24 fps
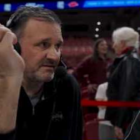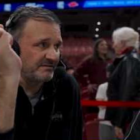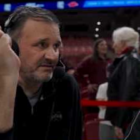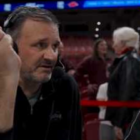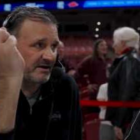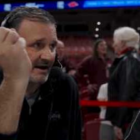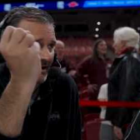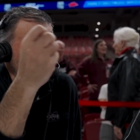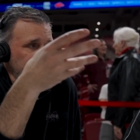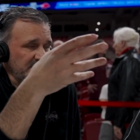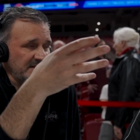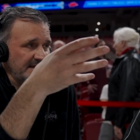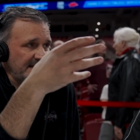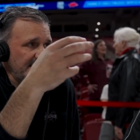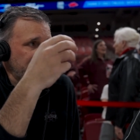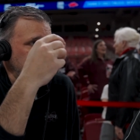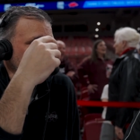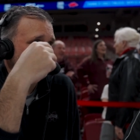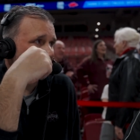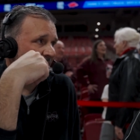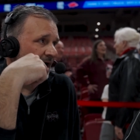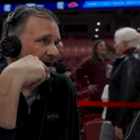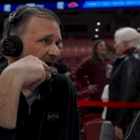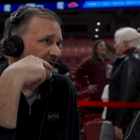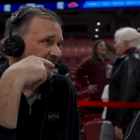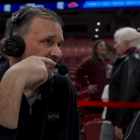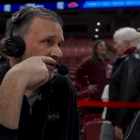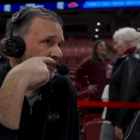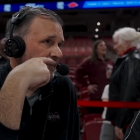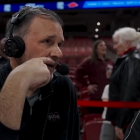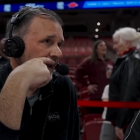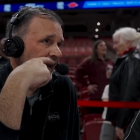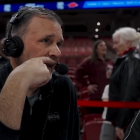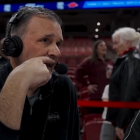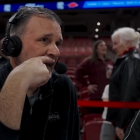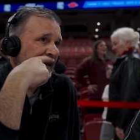if you're able to get the ball in the
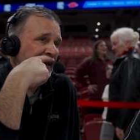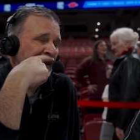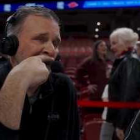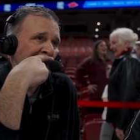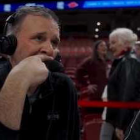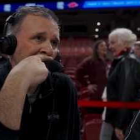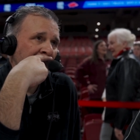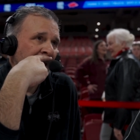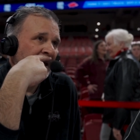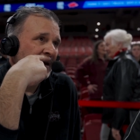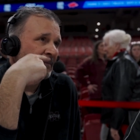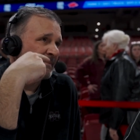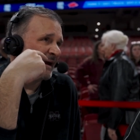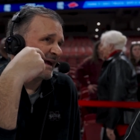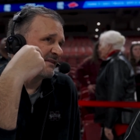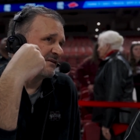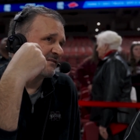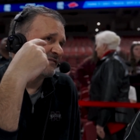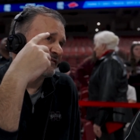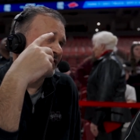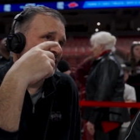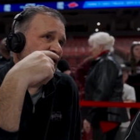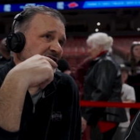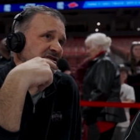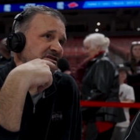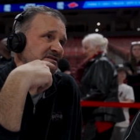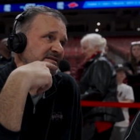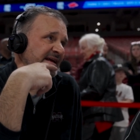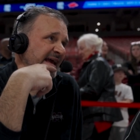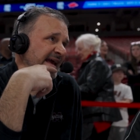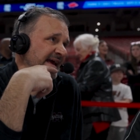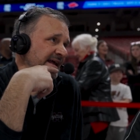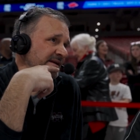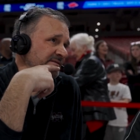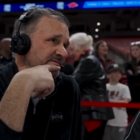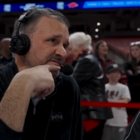paint and man the first
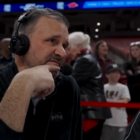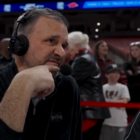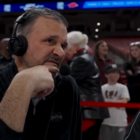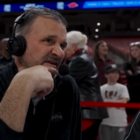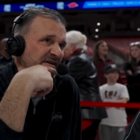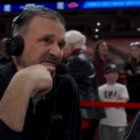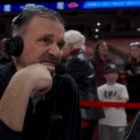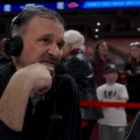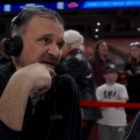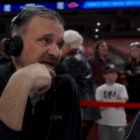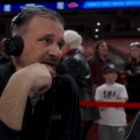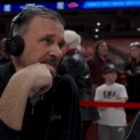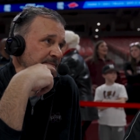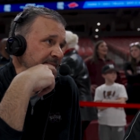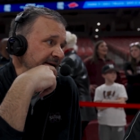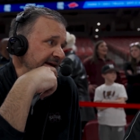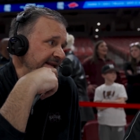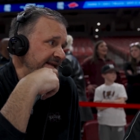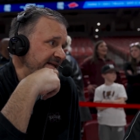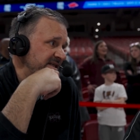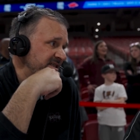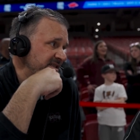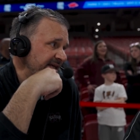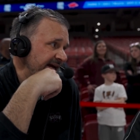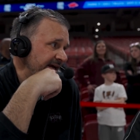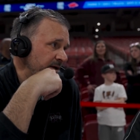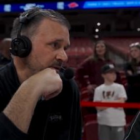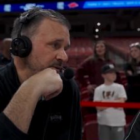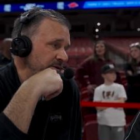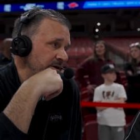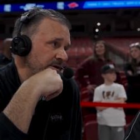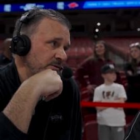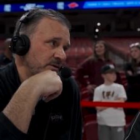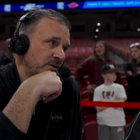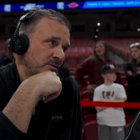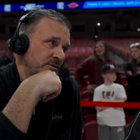10 15 minutes like
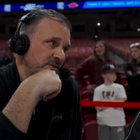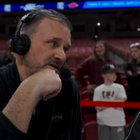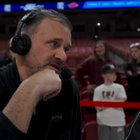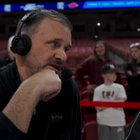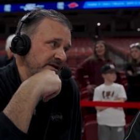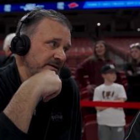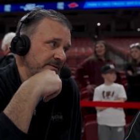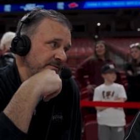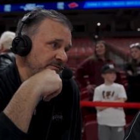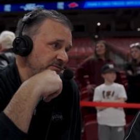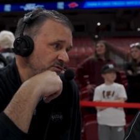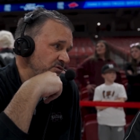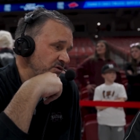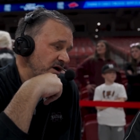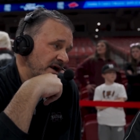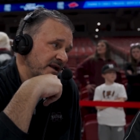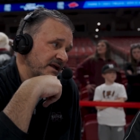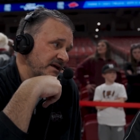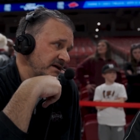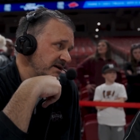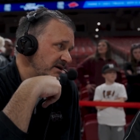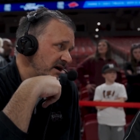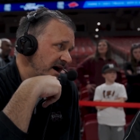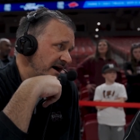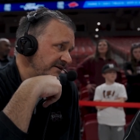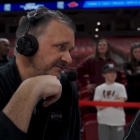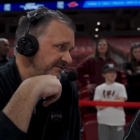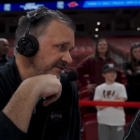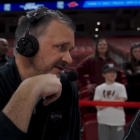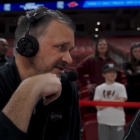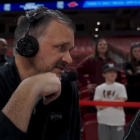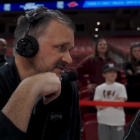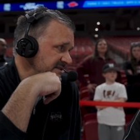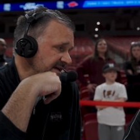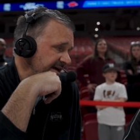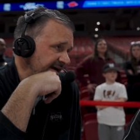we were really running good
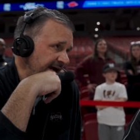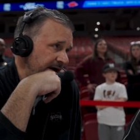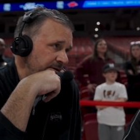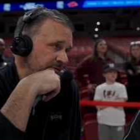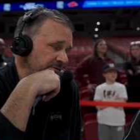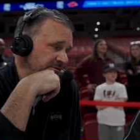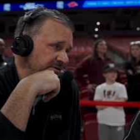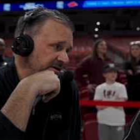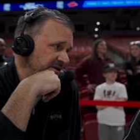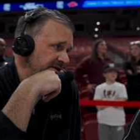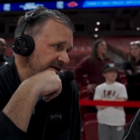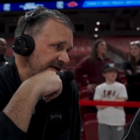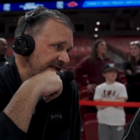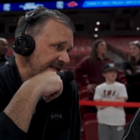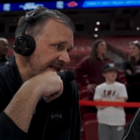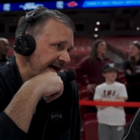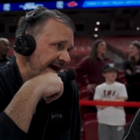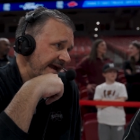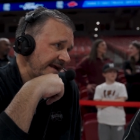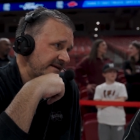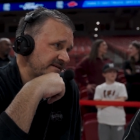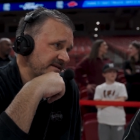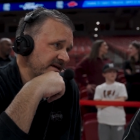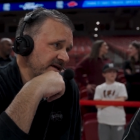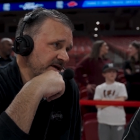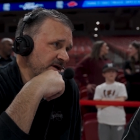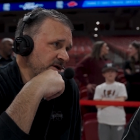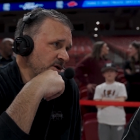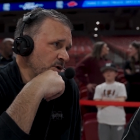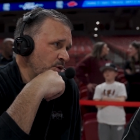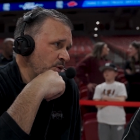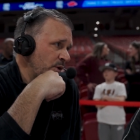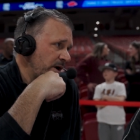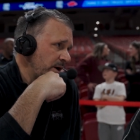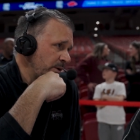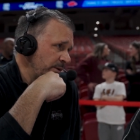offense like i really liked
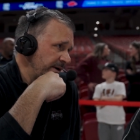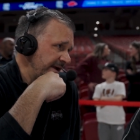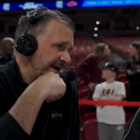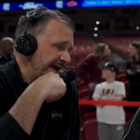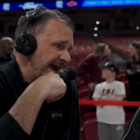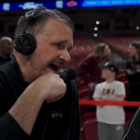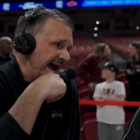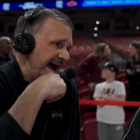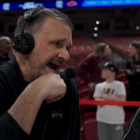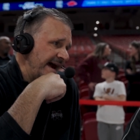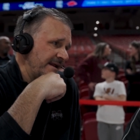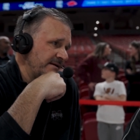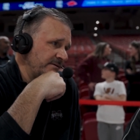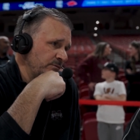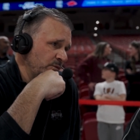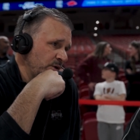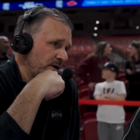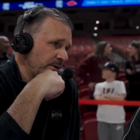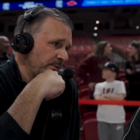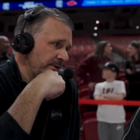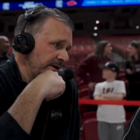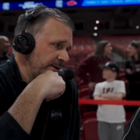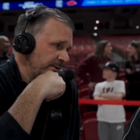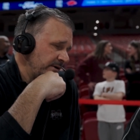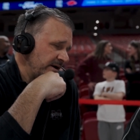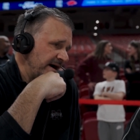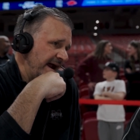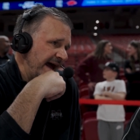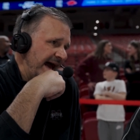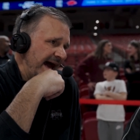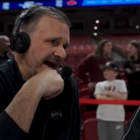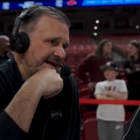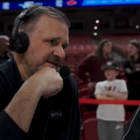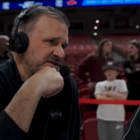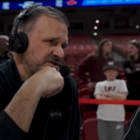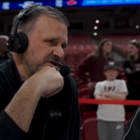where we at where we were
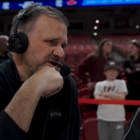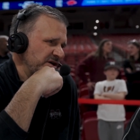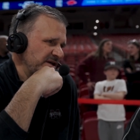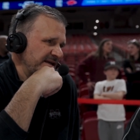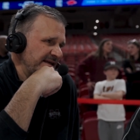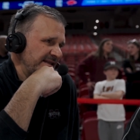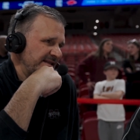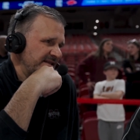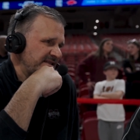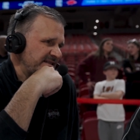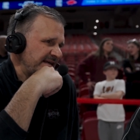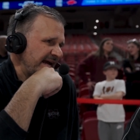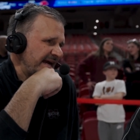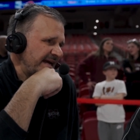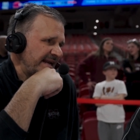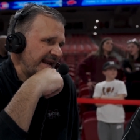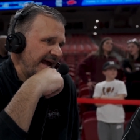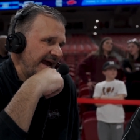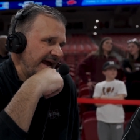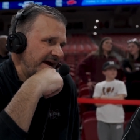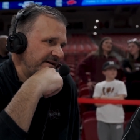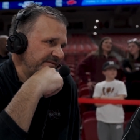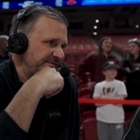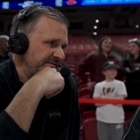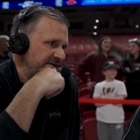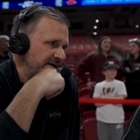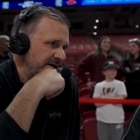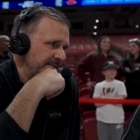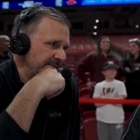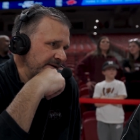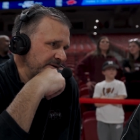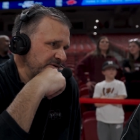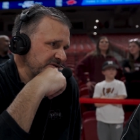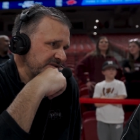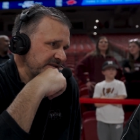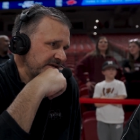at certainly in the second half
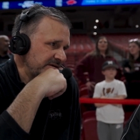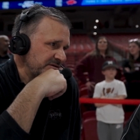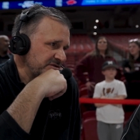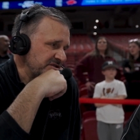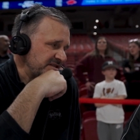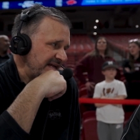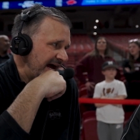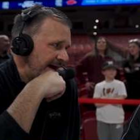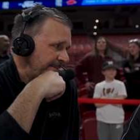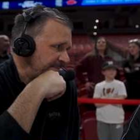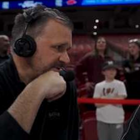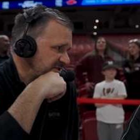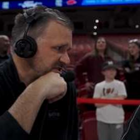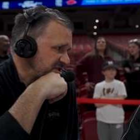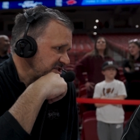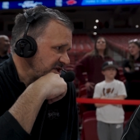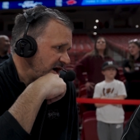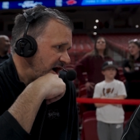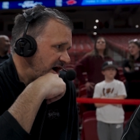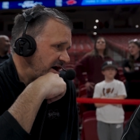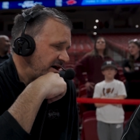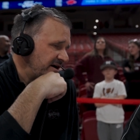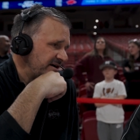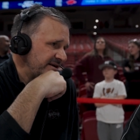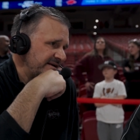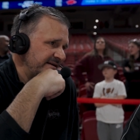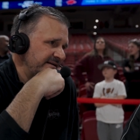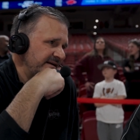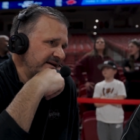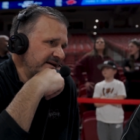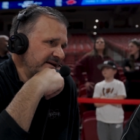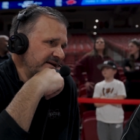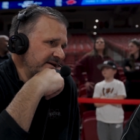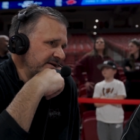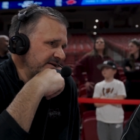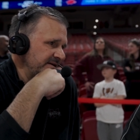um, it was a little stop and start and
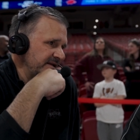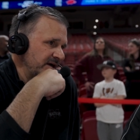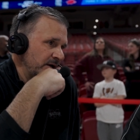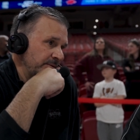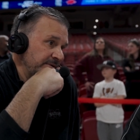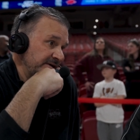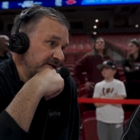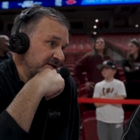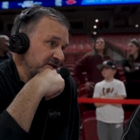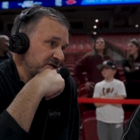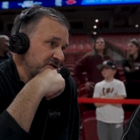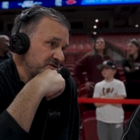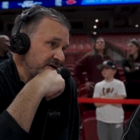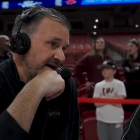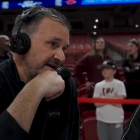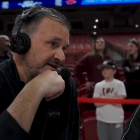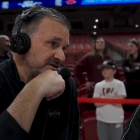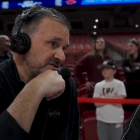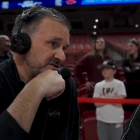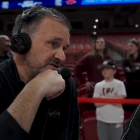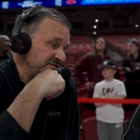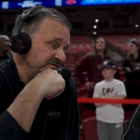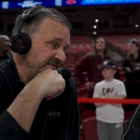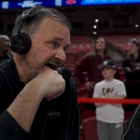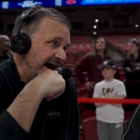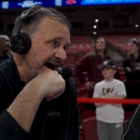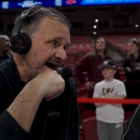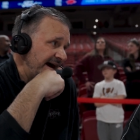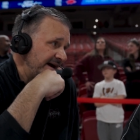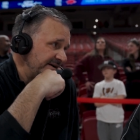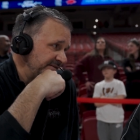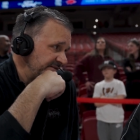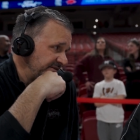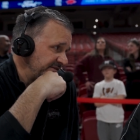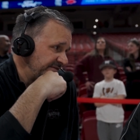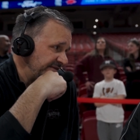you know we were just trying to
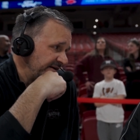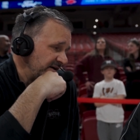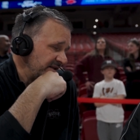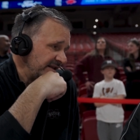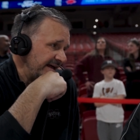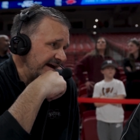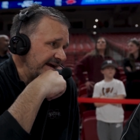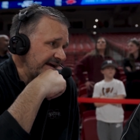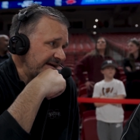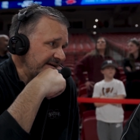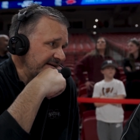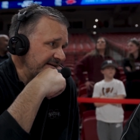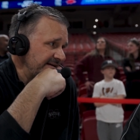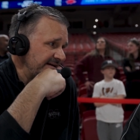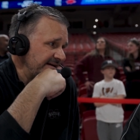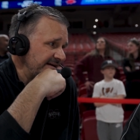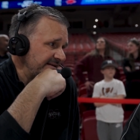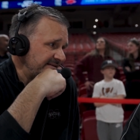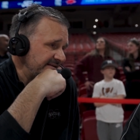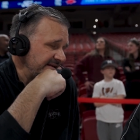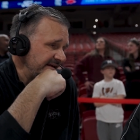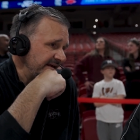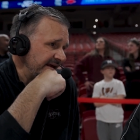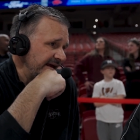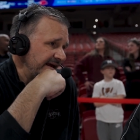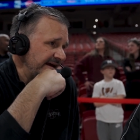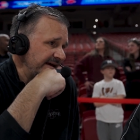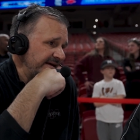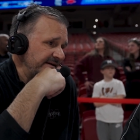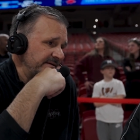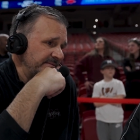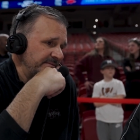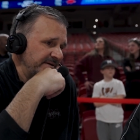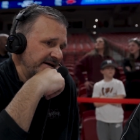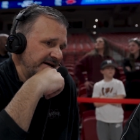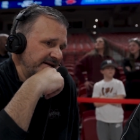survive it felt like it, at the
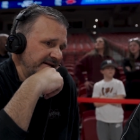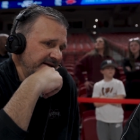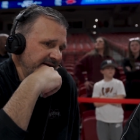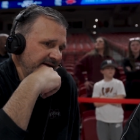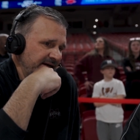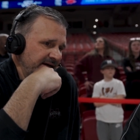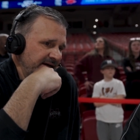end but